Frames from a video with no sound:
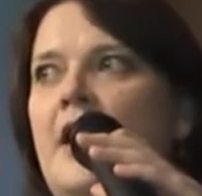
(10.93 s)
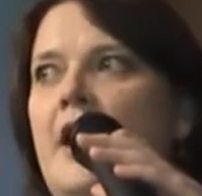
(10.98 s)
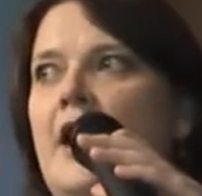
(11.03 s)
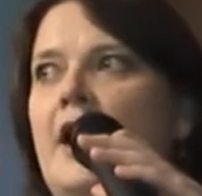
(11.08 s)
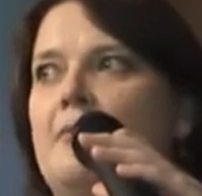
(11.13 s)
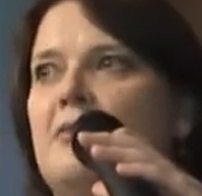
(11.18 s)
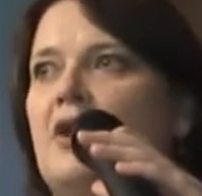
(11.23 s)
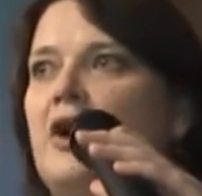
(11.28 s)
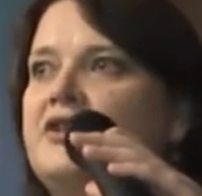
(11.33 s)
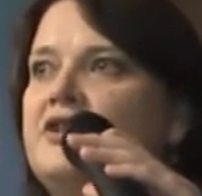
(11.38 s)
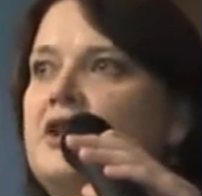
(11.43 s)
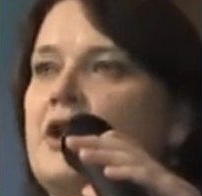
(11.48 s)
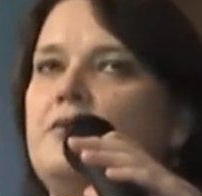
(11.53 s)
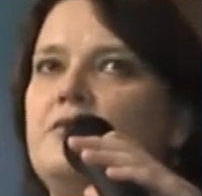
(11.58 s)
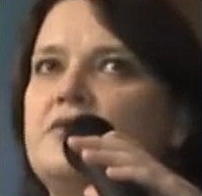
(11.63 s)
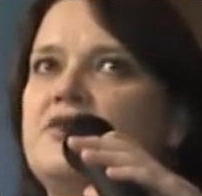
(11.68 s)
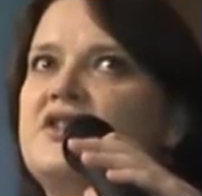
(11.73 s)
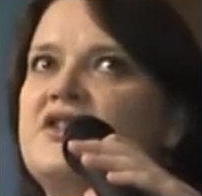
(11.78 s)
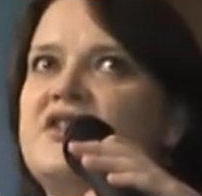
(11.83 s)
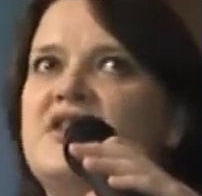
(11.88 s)
I
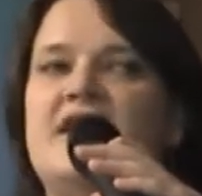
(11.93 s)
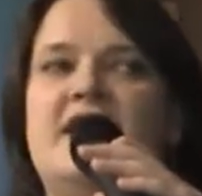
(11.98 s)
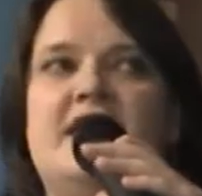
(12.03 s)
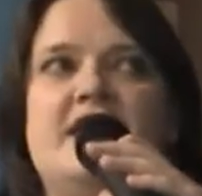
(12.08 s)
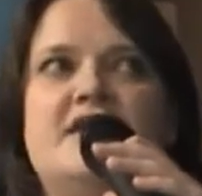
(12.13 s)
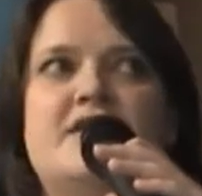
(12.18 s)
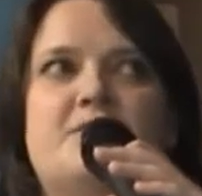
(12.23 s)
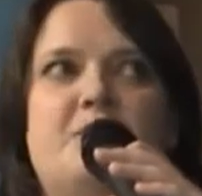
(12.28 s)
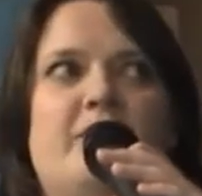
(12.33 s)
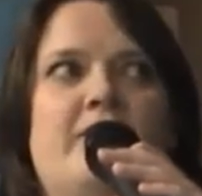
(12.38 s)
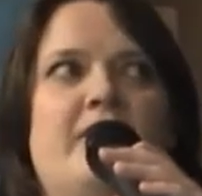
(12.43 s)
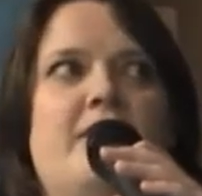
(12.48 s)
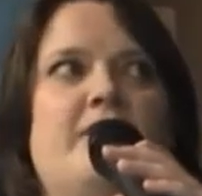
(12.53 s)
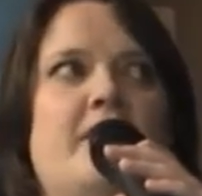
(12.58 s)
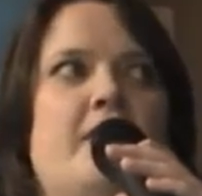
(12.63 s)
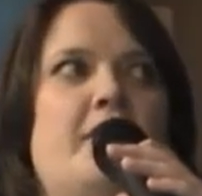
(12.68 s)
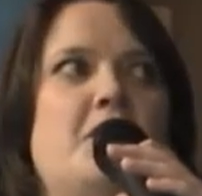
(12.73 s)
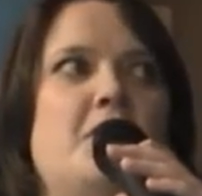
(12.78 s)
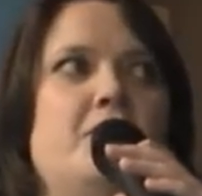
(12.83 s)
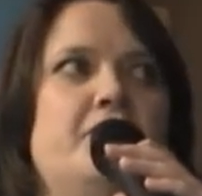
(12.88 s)
don't see spirit
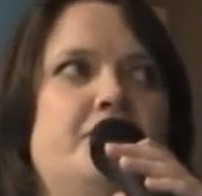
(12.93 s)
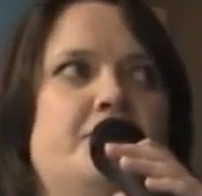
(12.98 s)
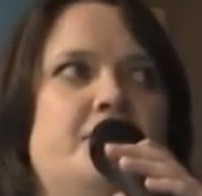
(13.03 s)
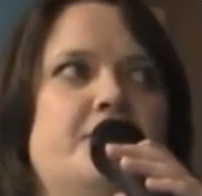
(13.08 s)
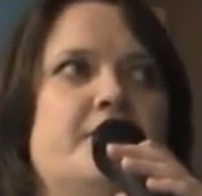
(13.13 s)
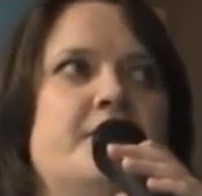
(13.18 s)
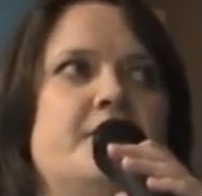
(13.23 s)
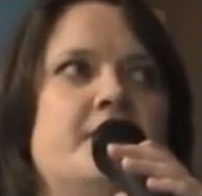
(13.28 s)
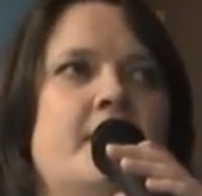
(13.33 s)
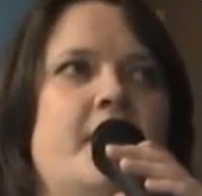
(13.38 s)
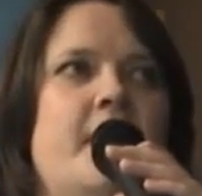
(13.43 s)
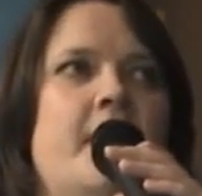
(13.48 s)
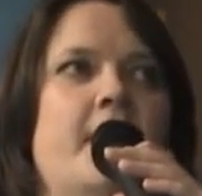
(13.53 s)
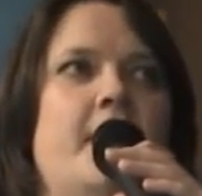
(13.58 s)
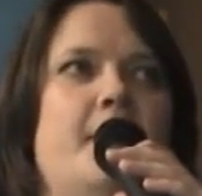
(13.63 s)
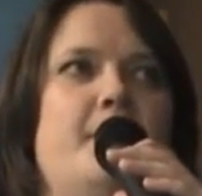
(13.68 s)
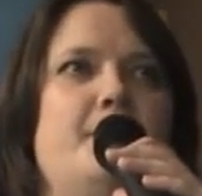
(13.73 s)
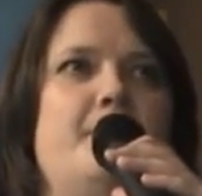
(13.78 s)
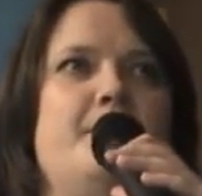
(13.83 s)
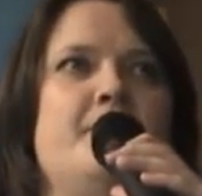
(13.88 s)
very often.
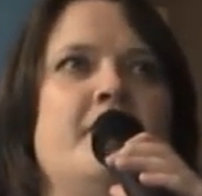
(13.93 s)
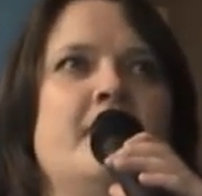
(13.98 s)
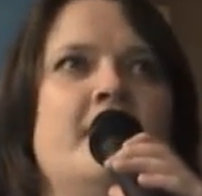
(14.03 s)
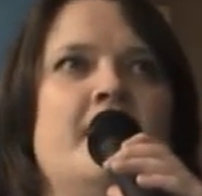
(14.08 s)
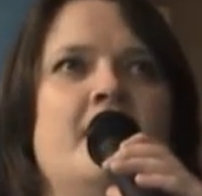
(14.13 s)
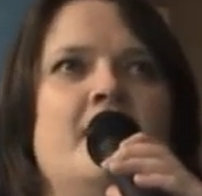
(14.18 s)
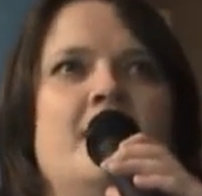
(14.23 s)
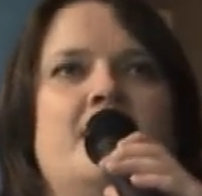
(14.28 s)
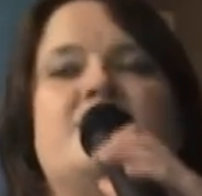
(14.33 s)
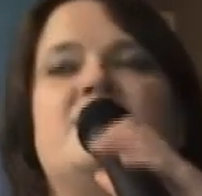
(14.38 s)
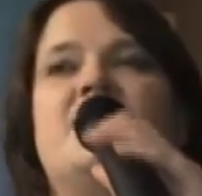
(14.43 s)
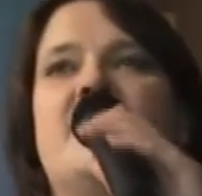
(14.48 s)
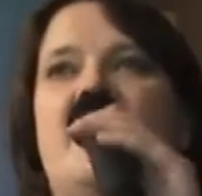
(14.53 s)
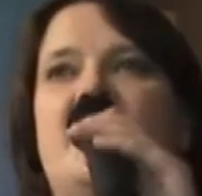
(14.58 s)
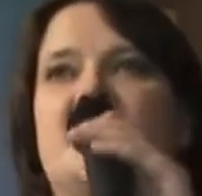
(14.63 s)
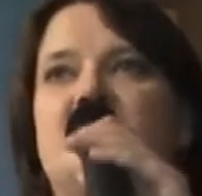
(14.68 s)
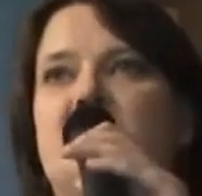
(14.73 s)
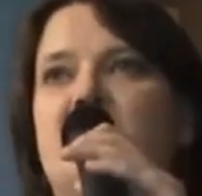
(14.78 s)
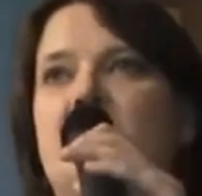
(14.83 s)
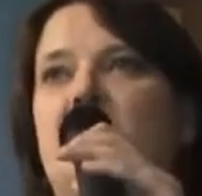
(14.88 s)
It
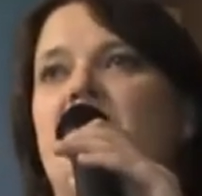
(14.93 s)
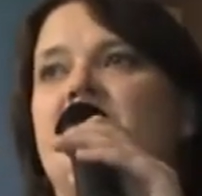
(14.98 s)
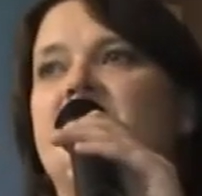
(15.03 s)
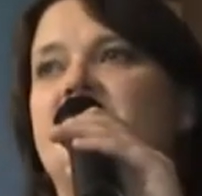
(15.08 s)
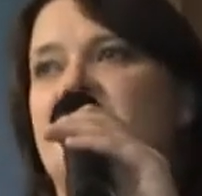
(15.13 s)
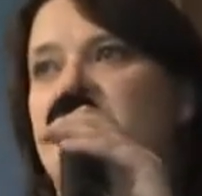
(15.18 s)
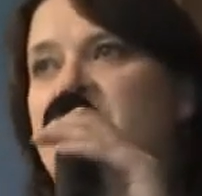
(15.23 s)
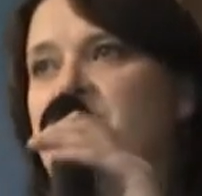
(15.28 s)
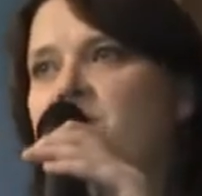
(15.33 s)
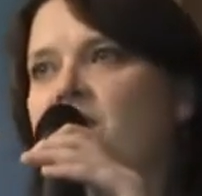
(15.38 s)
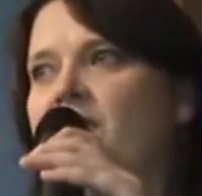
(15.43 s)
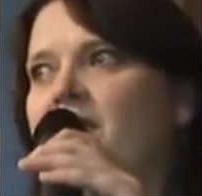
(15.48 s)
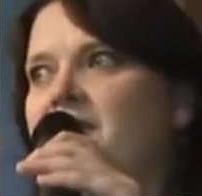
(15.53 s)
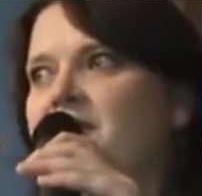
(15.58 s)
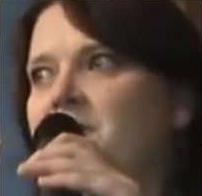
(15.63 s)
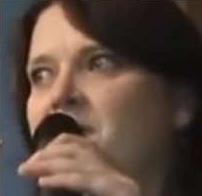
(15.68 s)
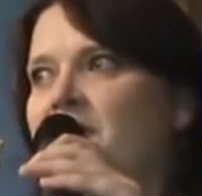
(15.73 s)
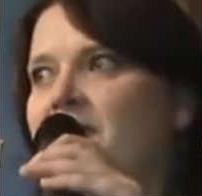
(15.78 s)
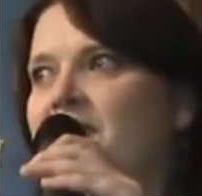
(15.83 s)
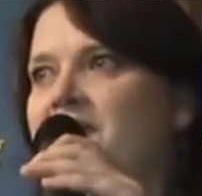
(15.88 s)
scares me when I see
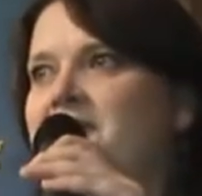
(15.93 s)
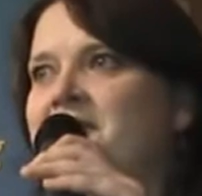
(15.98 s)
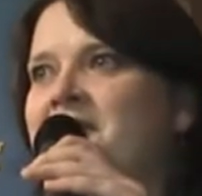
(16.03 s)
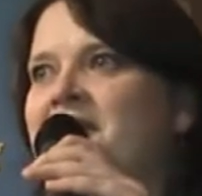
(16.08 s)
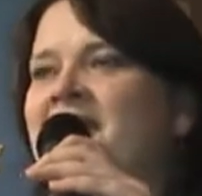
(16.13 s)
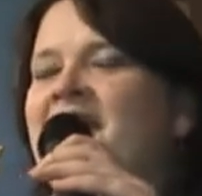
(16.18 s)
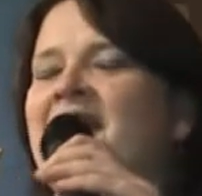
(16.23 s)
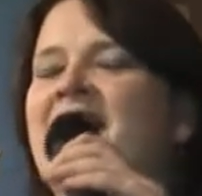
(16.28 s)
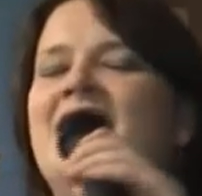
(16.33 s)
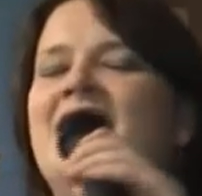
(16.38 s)
spirit, to be honest.